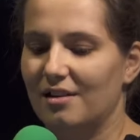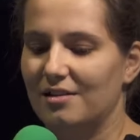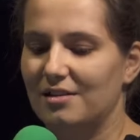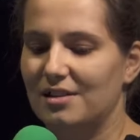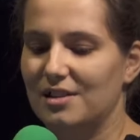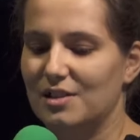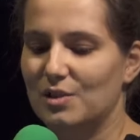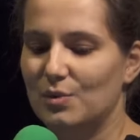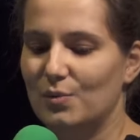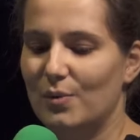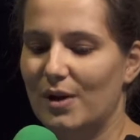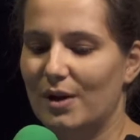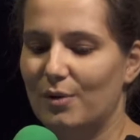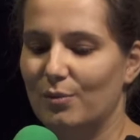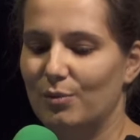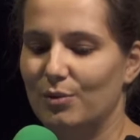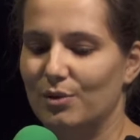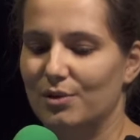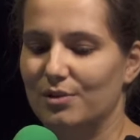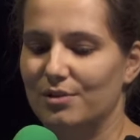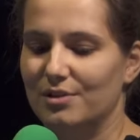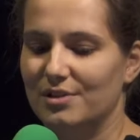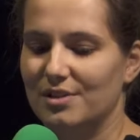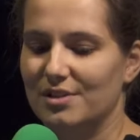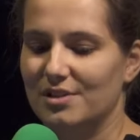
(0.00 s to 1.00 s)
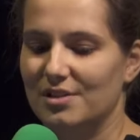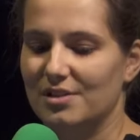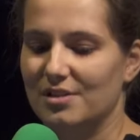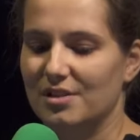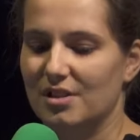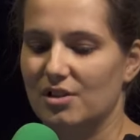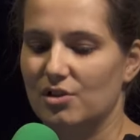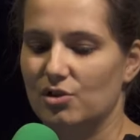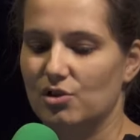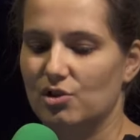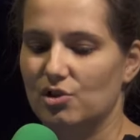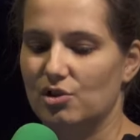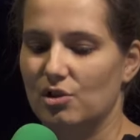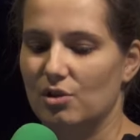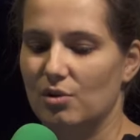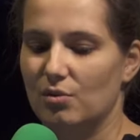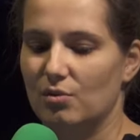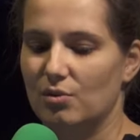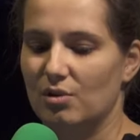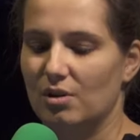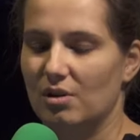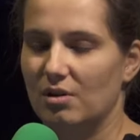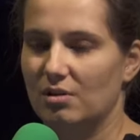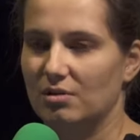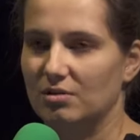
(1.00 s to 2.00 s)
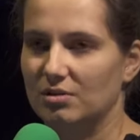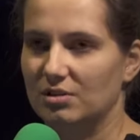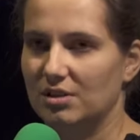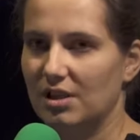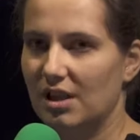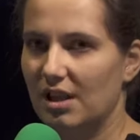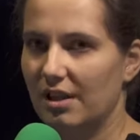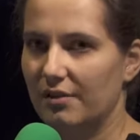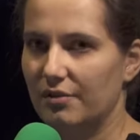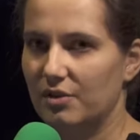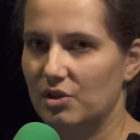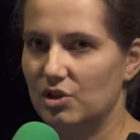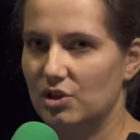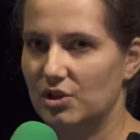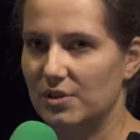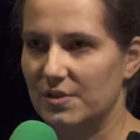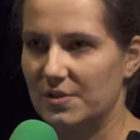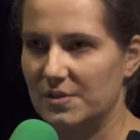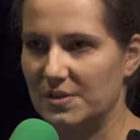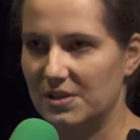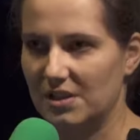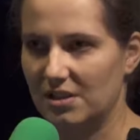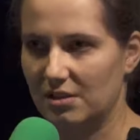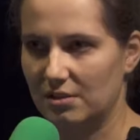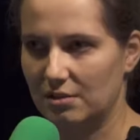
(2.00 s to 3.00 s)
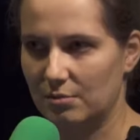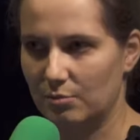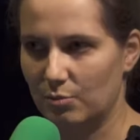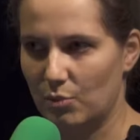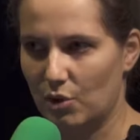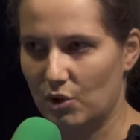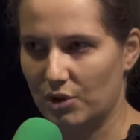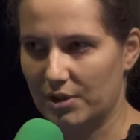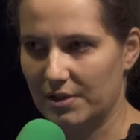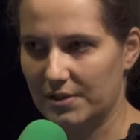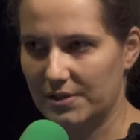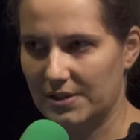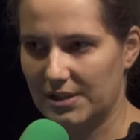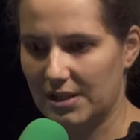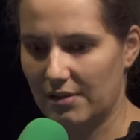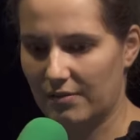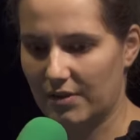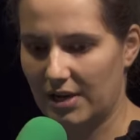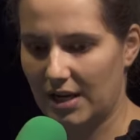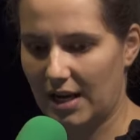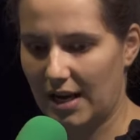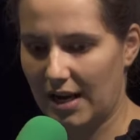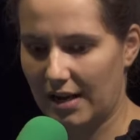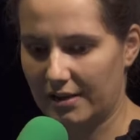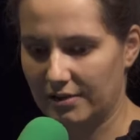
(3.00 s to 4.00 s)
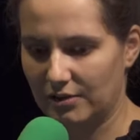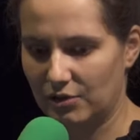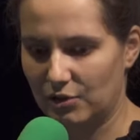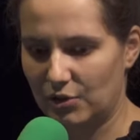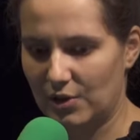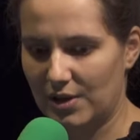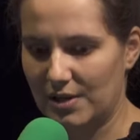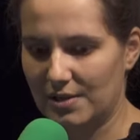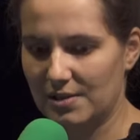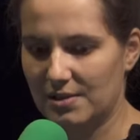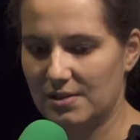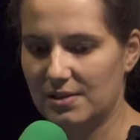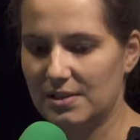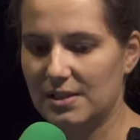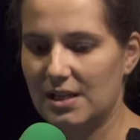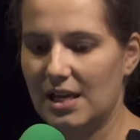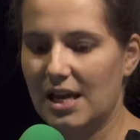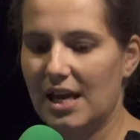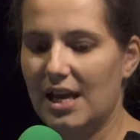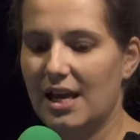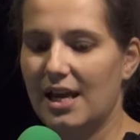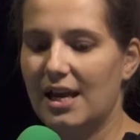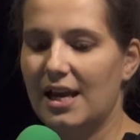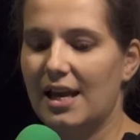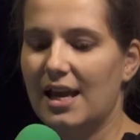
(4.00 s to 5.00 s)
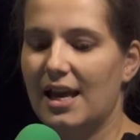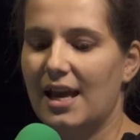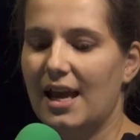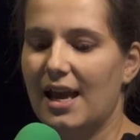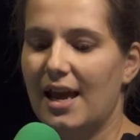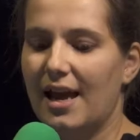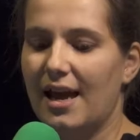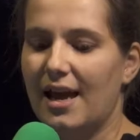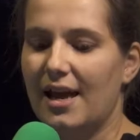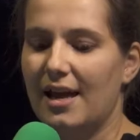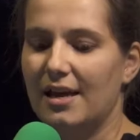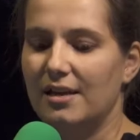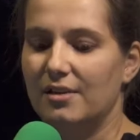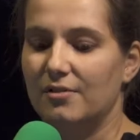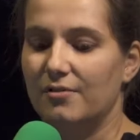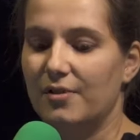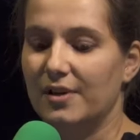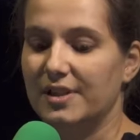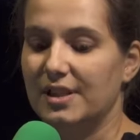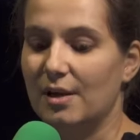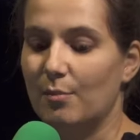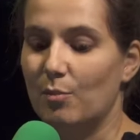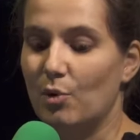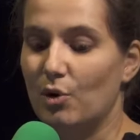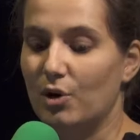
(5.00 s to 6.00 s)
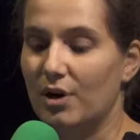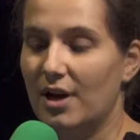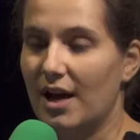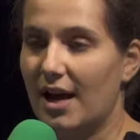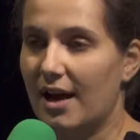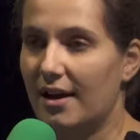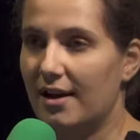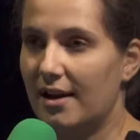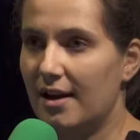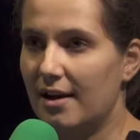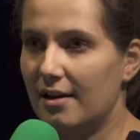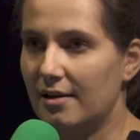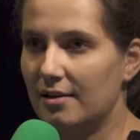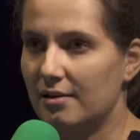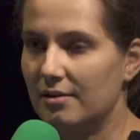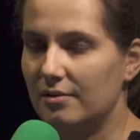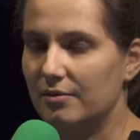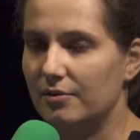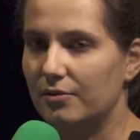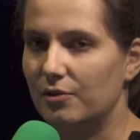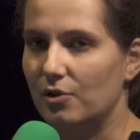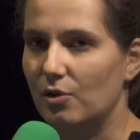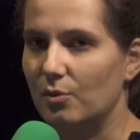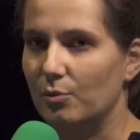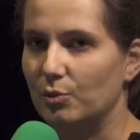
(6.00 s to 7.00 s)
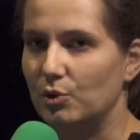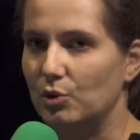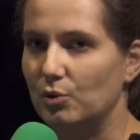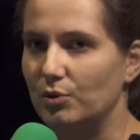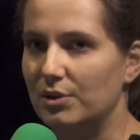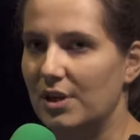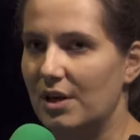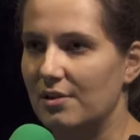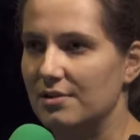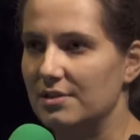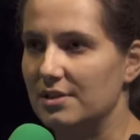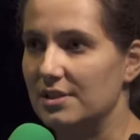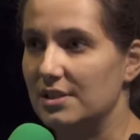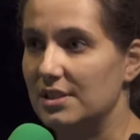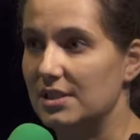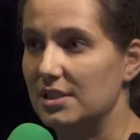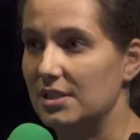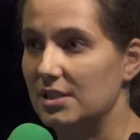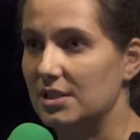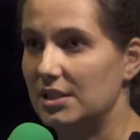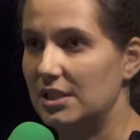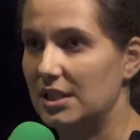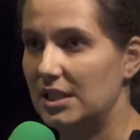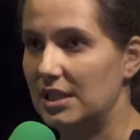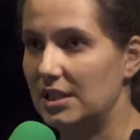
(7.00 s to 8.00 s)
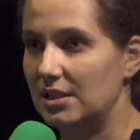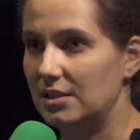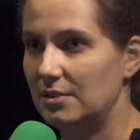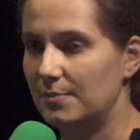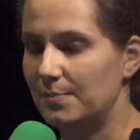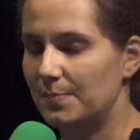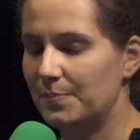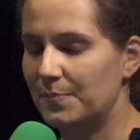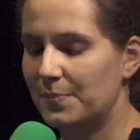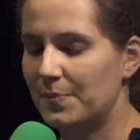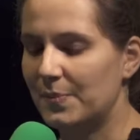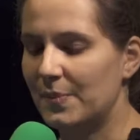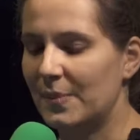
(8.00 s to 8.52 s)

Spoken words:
This one was shown on televisions in more than 7 countries, and Fata Morgana from 2013,